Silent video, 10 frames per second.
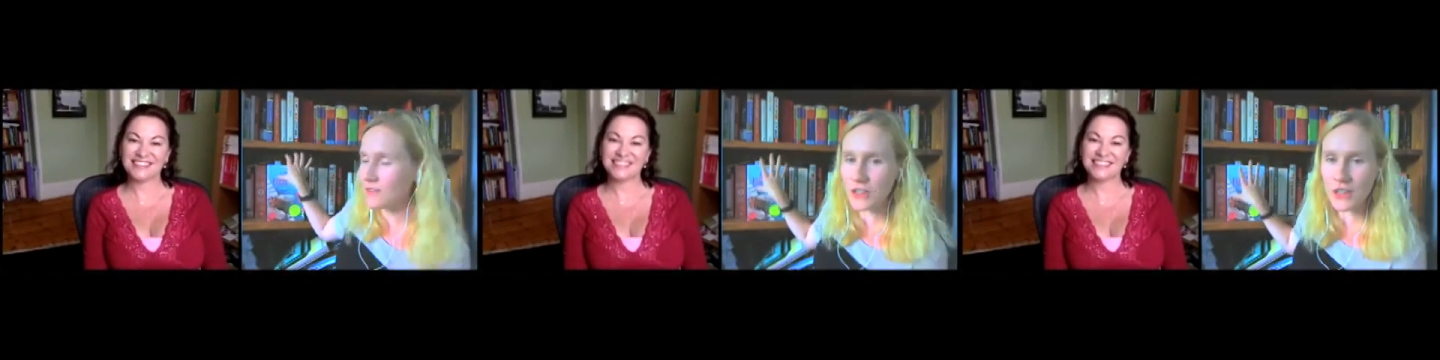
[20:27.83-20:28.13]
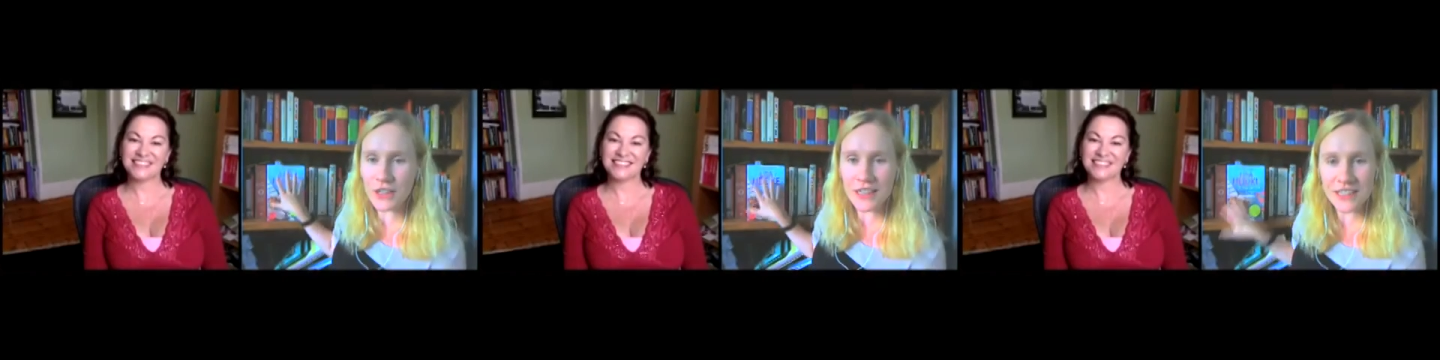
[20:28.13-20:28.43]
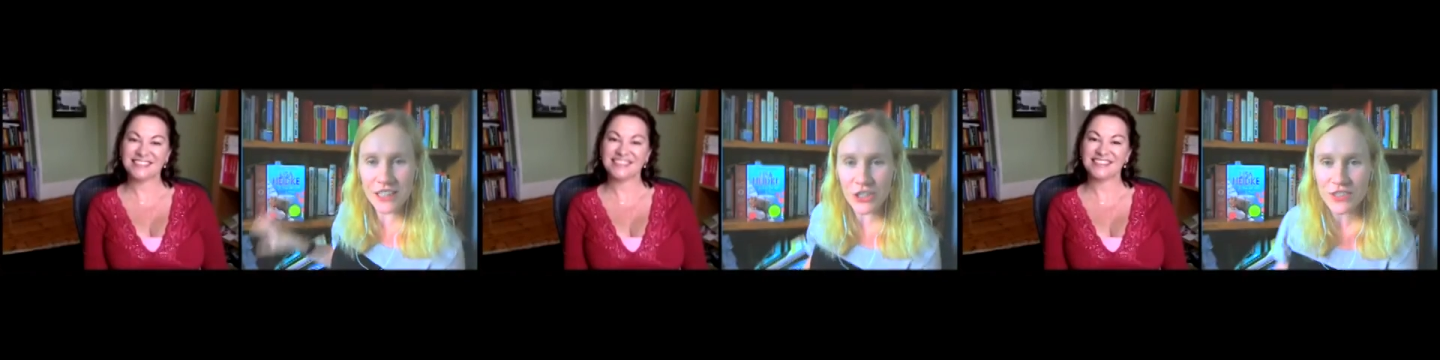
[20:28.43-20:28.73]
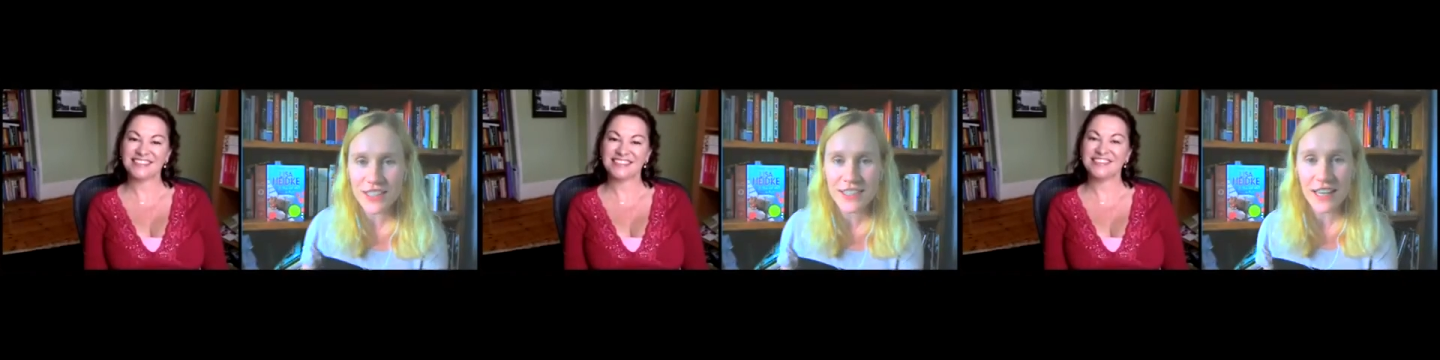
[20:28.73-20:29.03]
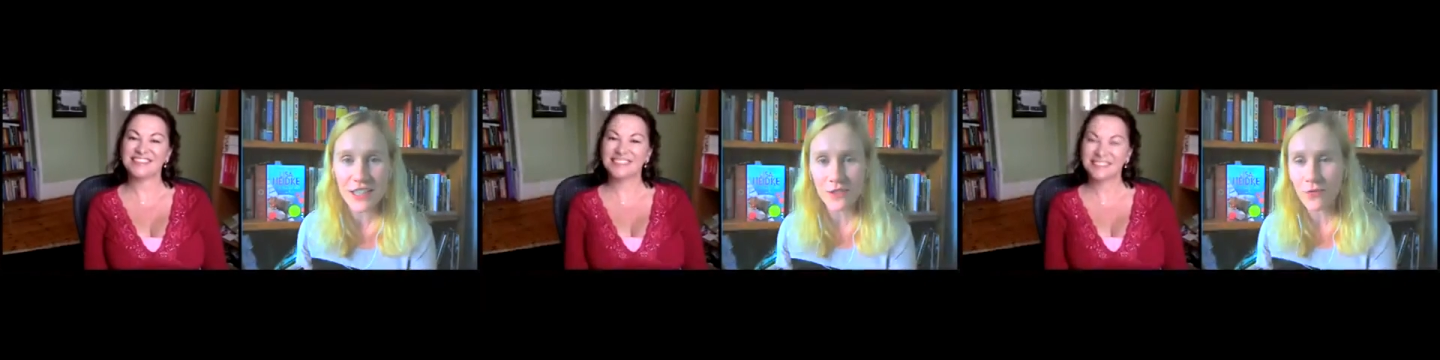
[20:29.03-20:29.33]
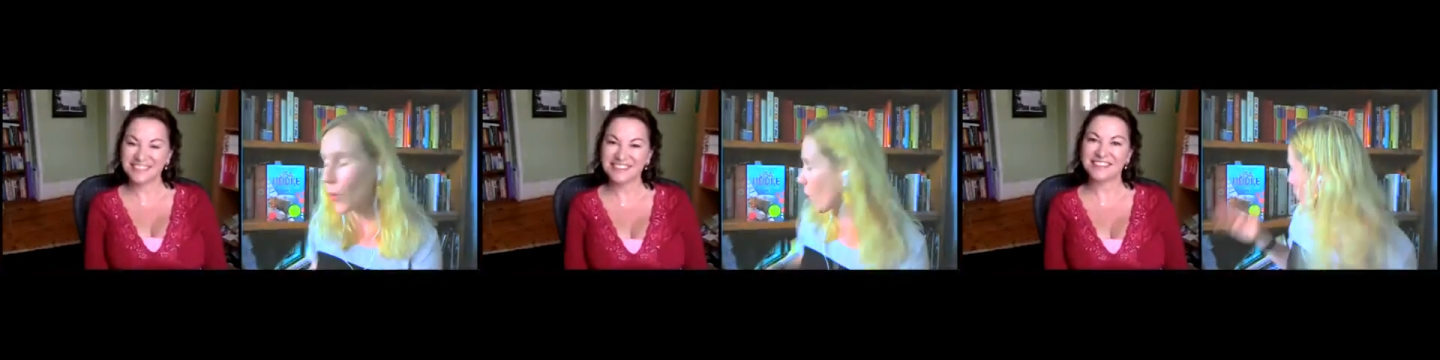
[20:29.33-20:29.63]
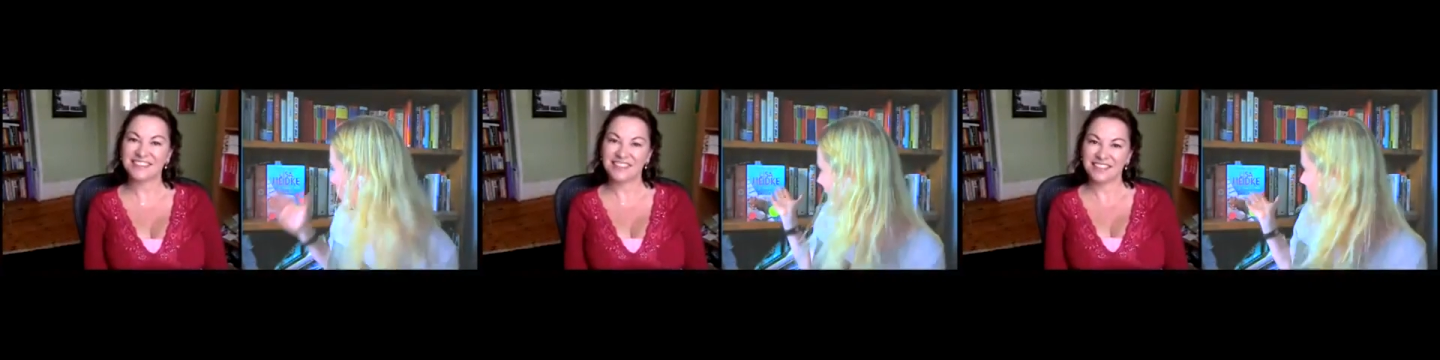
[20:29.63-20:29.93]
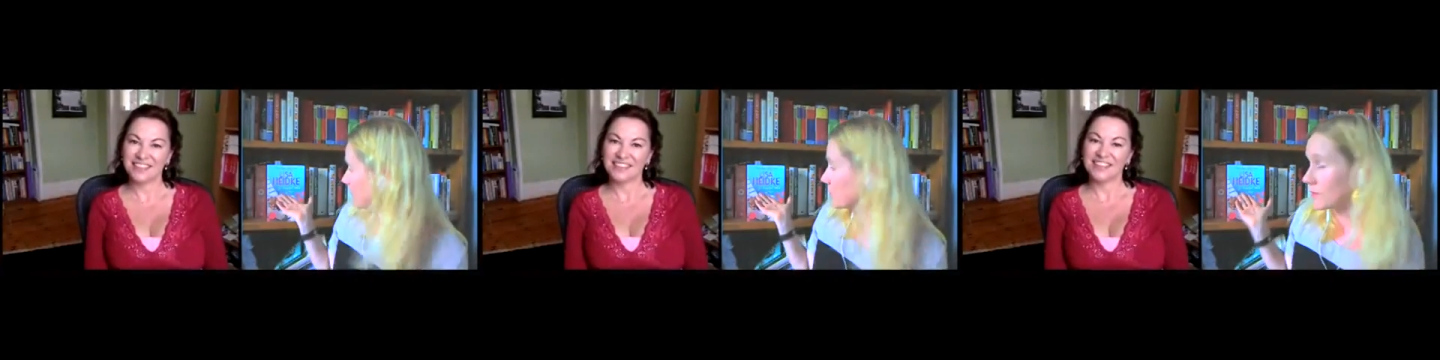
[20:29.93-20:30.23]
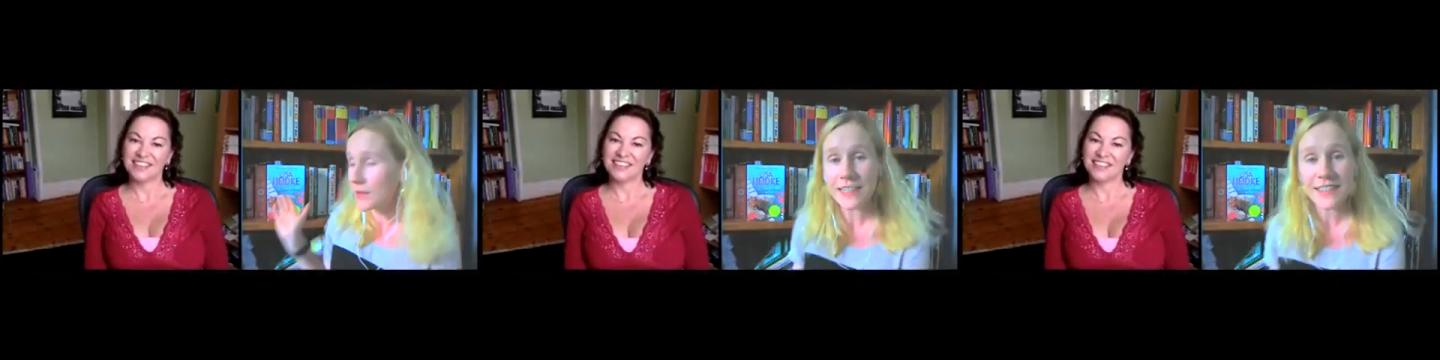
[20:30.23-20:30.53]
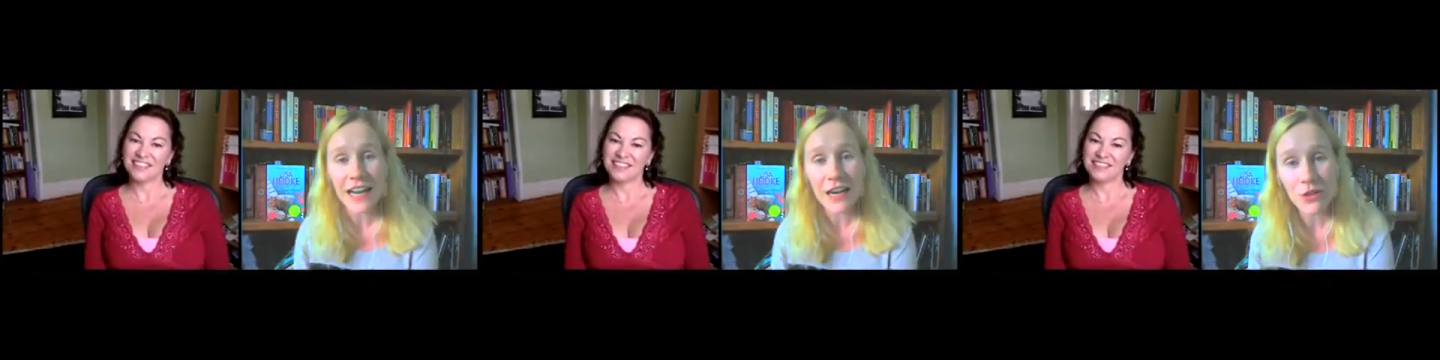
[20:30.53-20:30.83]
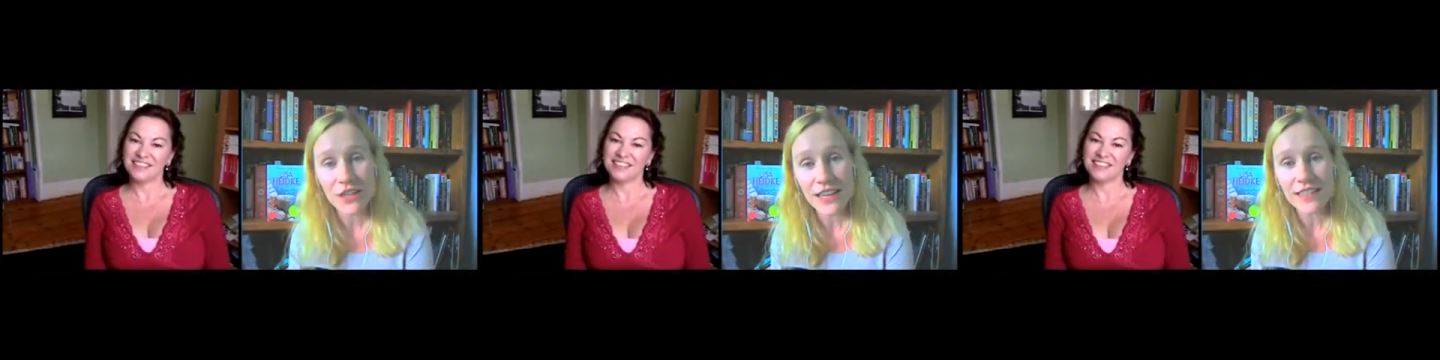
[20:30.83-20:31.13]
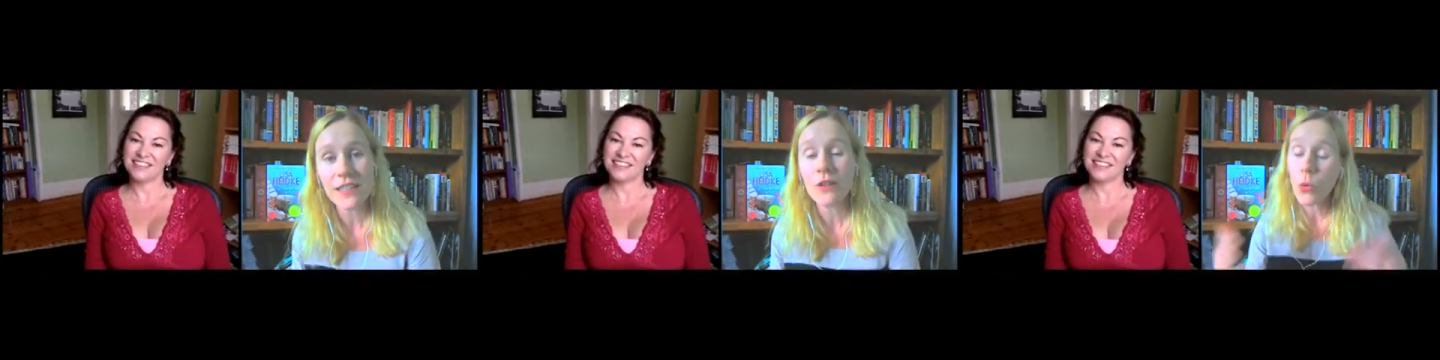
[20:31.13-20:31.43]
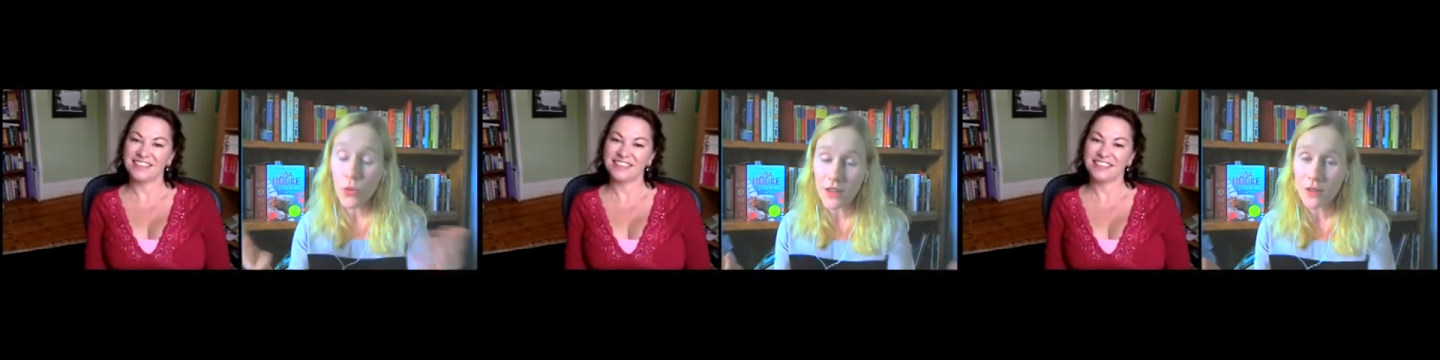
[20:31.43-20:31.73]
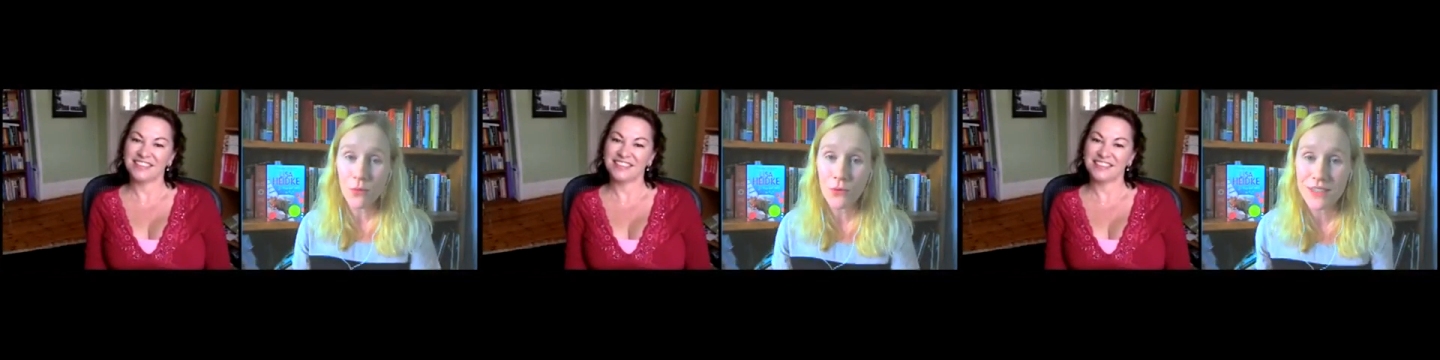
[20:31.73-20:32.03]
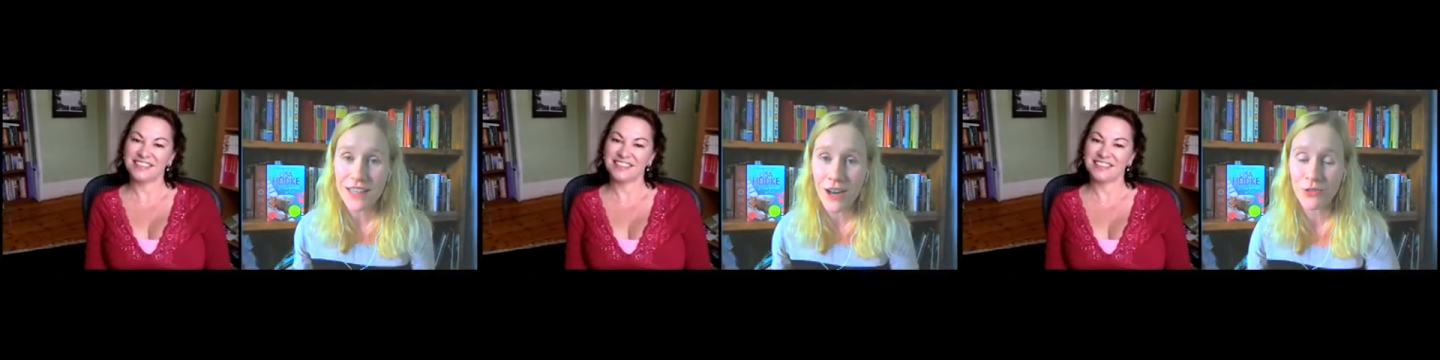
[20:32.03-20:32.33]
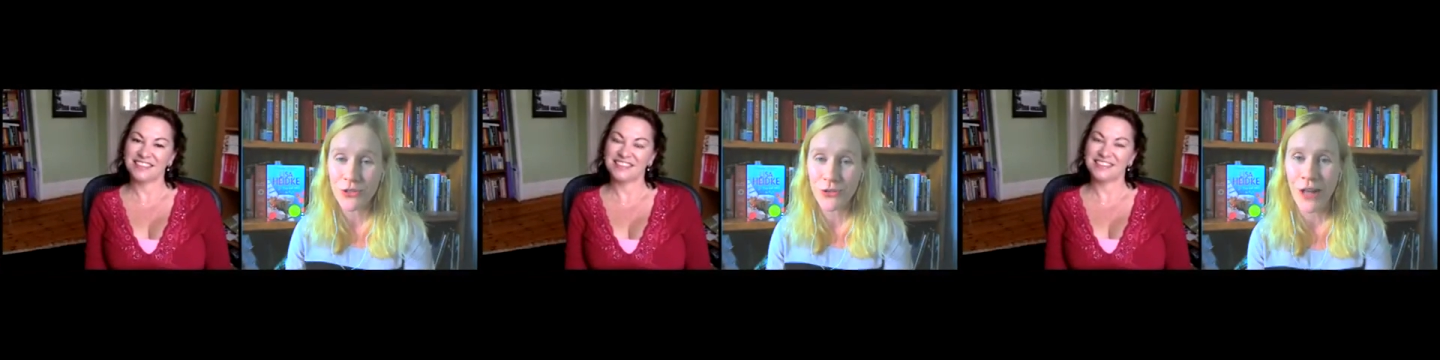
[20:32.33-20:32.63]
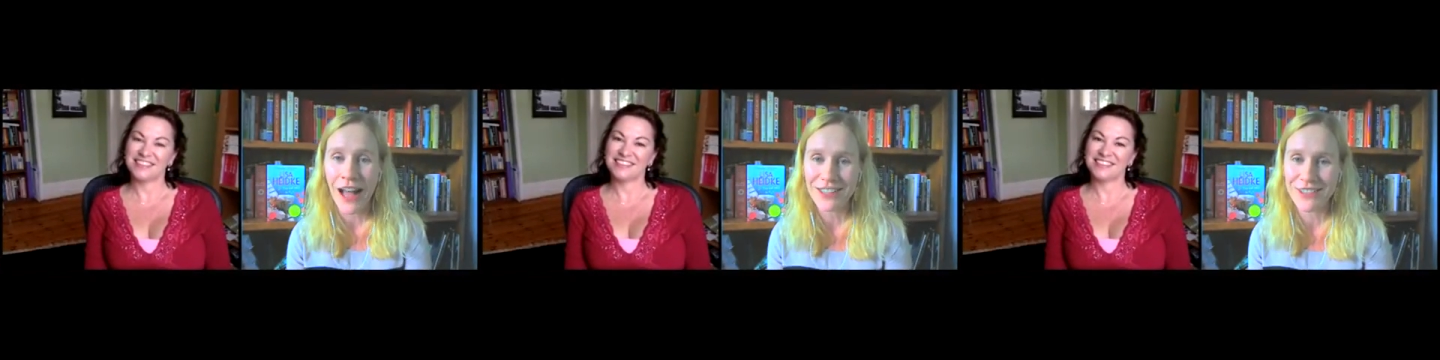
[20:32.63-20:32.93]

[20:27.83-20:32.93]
Speaker 1: for the continued success for it started with the kiss and all the other books that I'm sure are to